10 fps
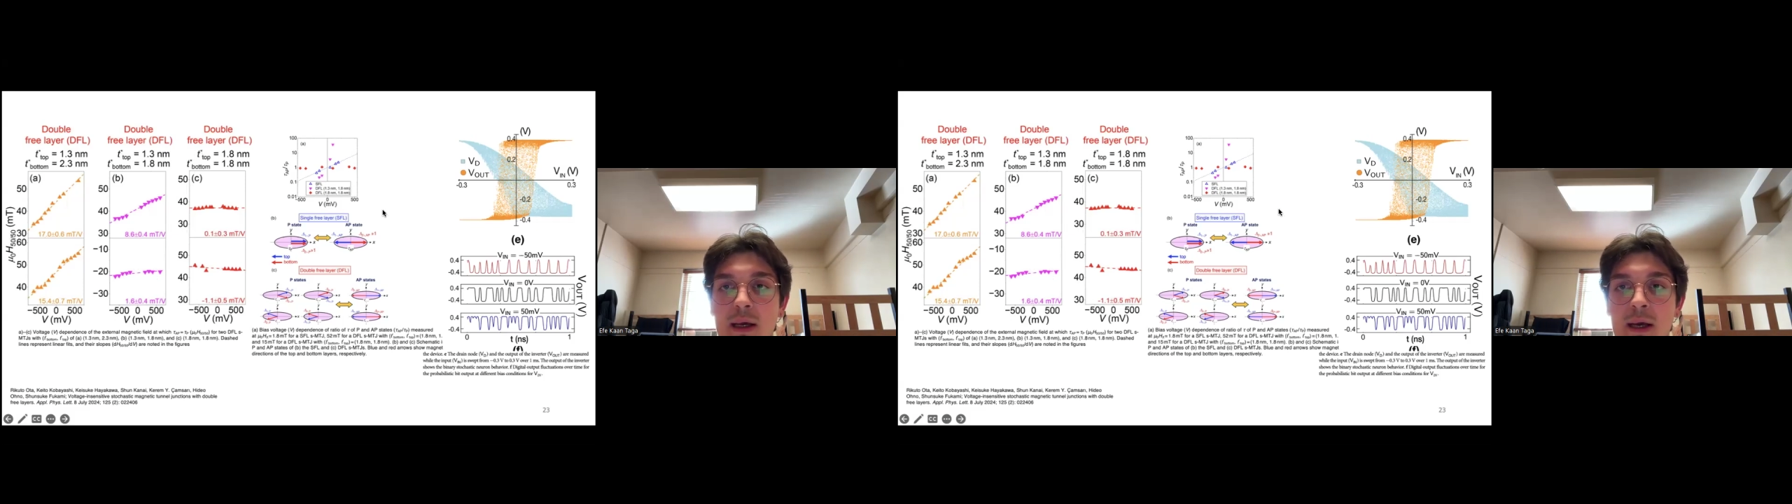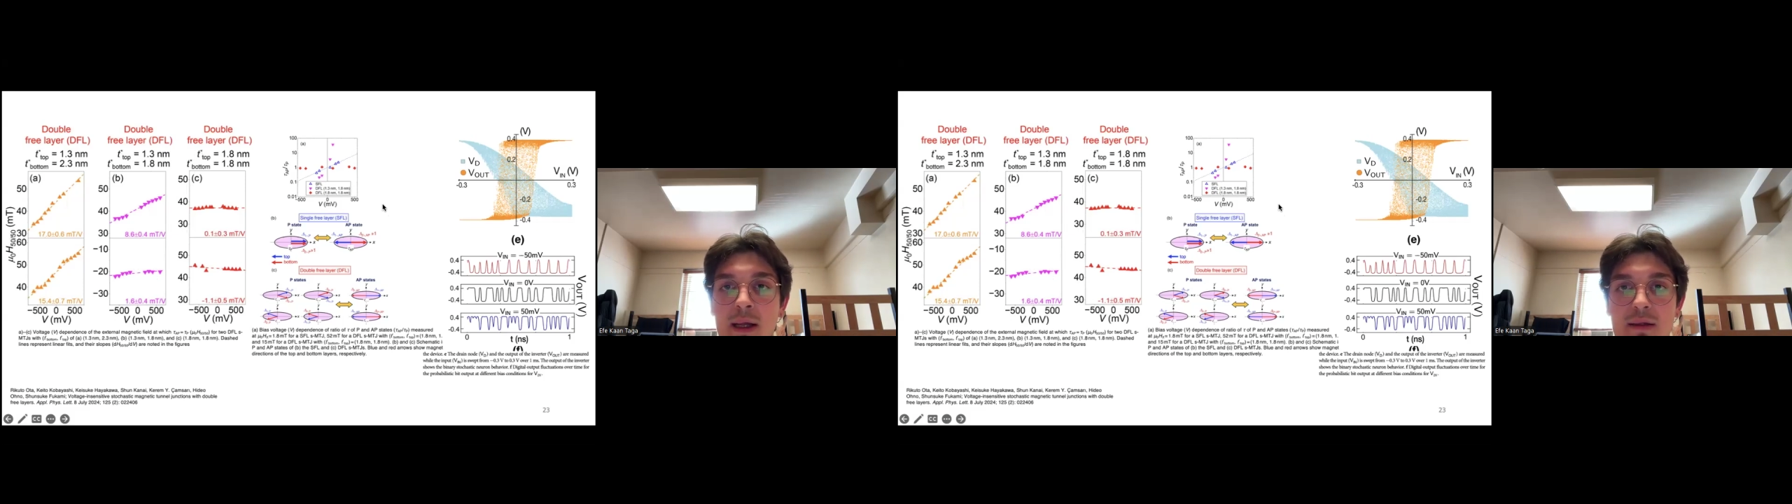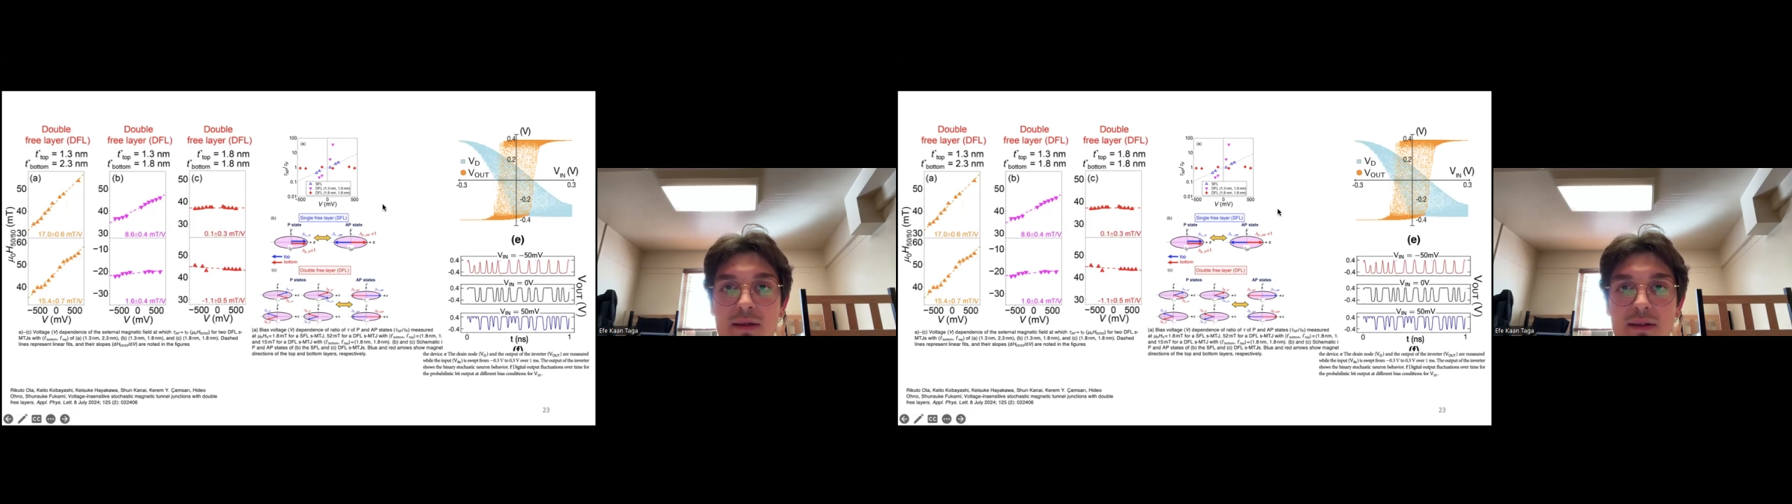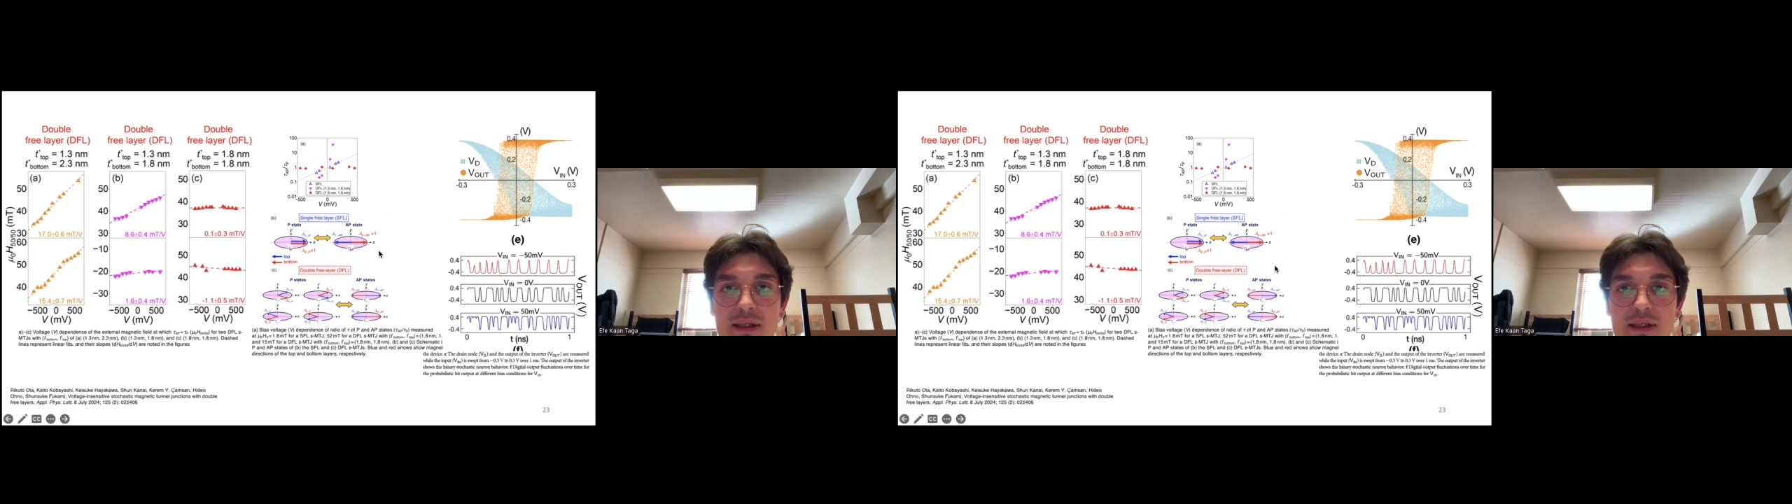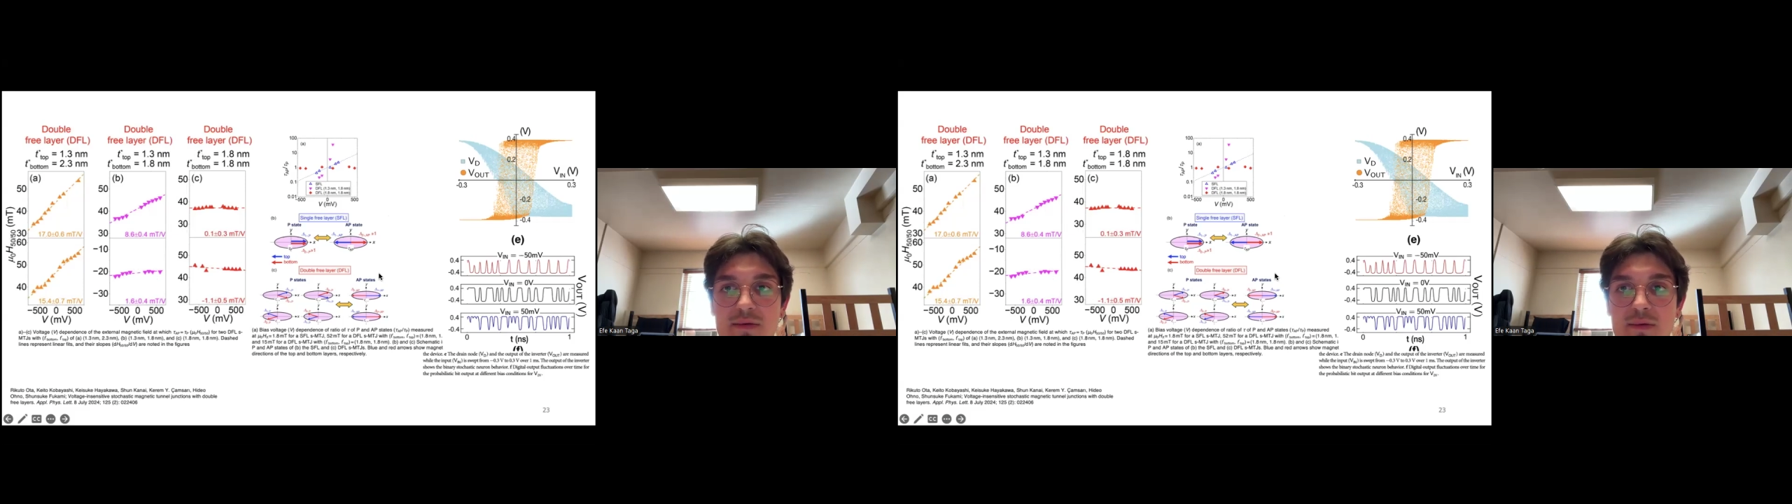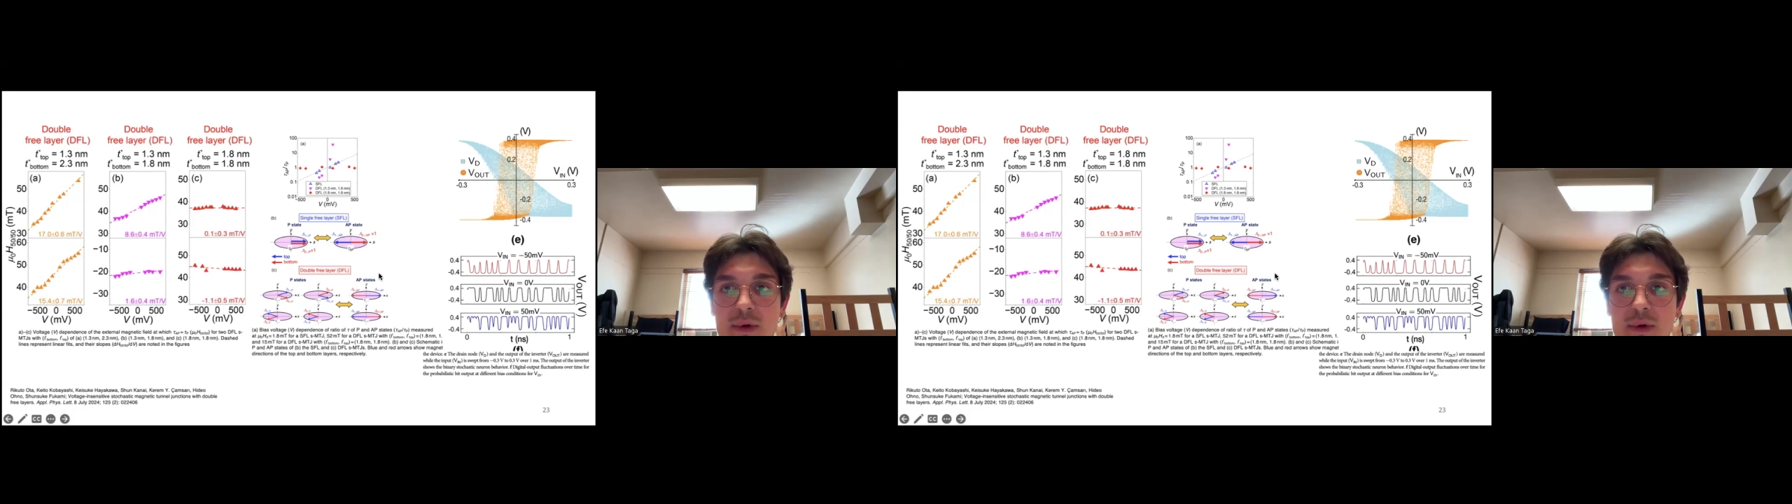and 6